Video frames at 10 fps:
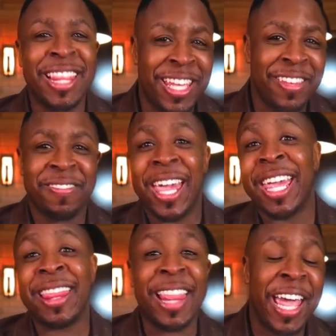live
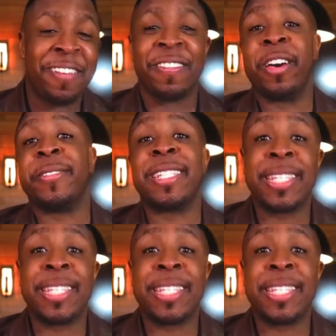a life of